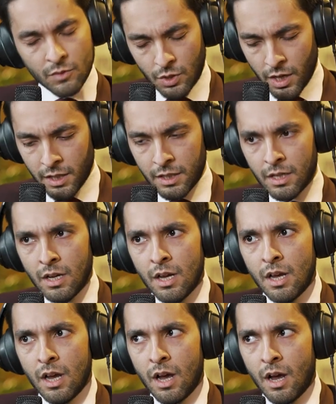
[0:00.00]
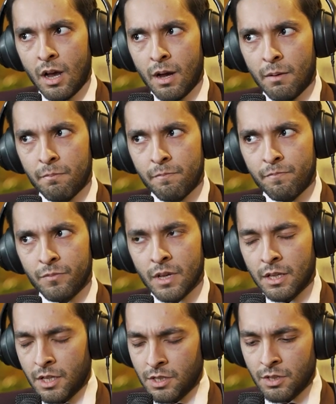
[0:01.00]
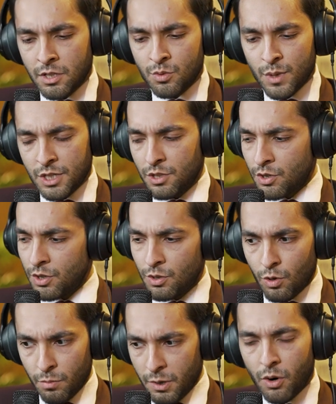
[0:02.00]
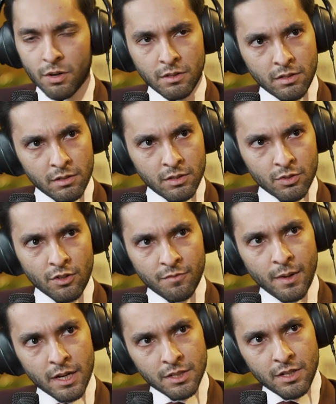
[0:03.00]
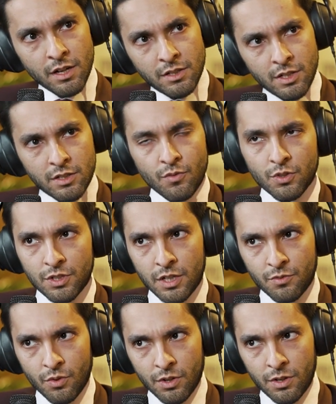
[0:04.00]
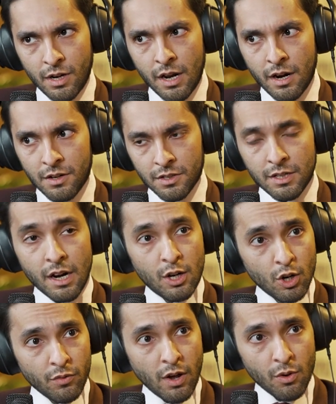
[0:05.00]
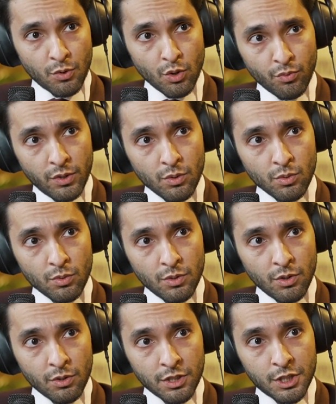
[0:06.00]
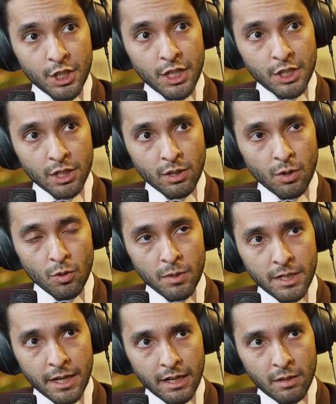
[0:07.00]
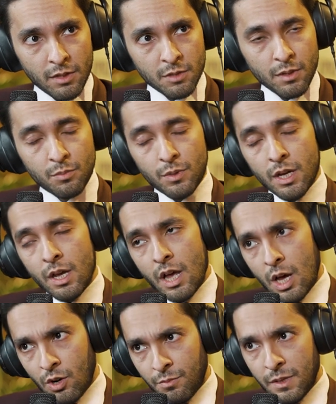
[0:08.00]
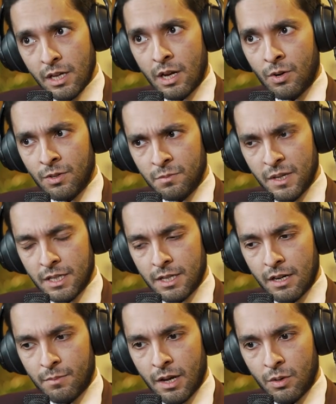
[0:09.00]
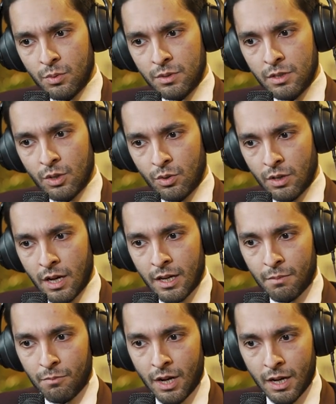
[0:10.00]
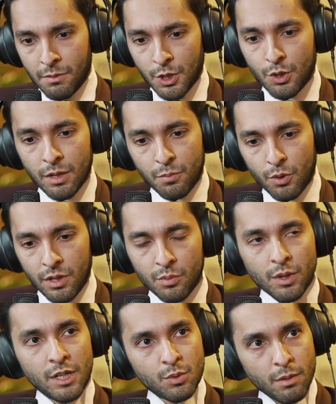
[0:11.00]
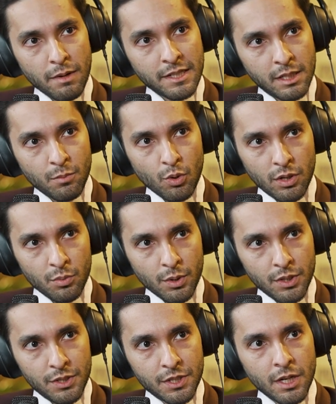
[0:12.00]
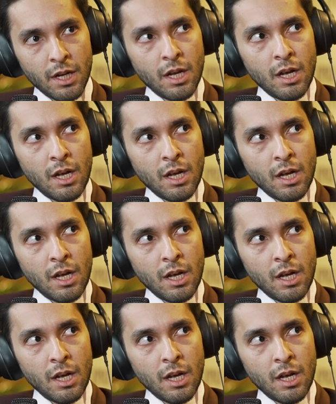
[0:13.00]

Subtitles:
Right. This question is going to go beyond sort of Pakistan, just for an understanding of how you view, you know, the changing global dynamics. But mm-hmm. a lot is being said about, you know, a unipolar world to a multipolar world.